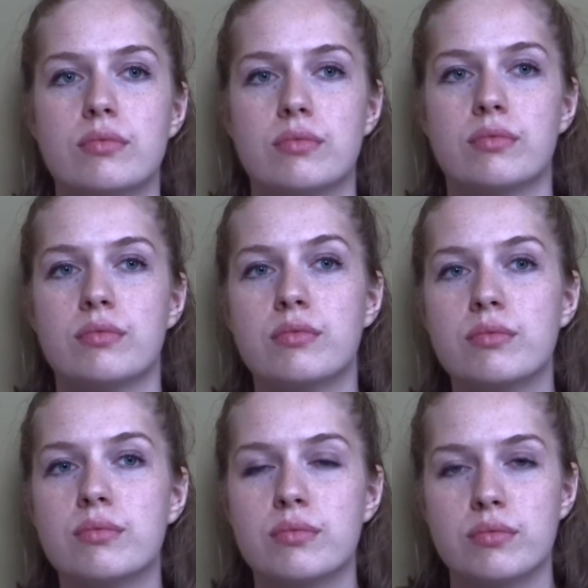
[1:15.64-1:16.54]

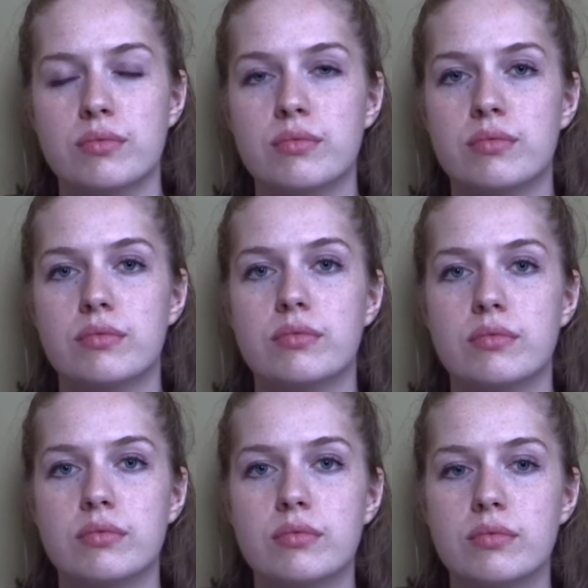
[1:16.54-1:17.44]

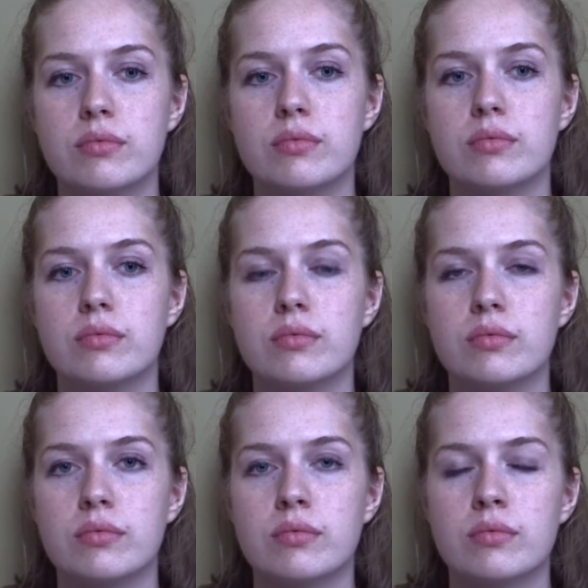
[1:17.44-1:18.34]

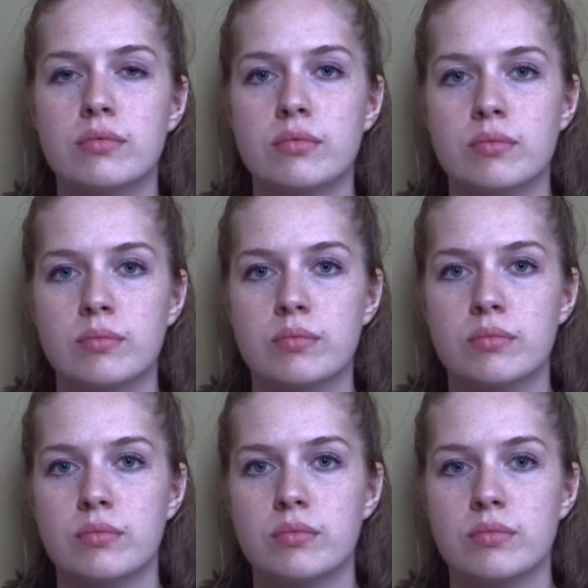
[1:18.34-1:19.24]

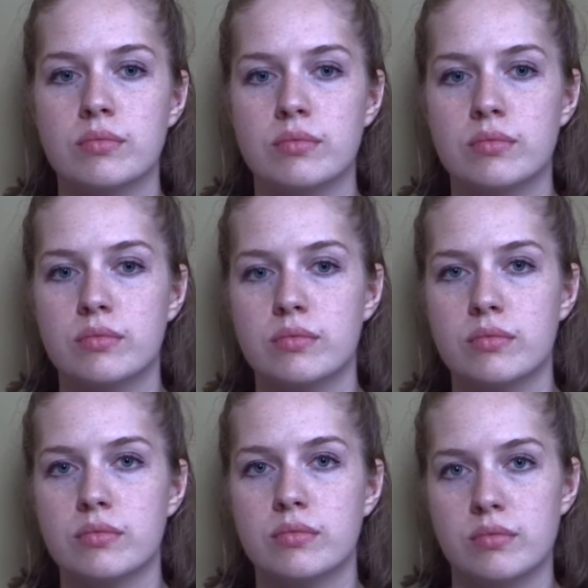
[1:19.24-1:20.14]
No words are spoken by the person on screen.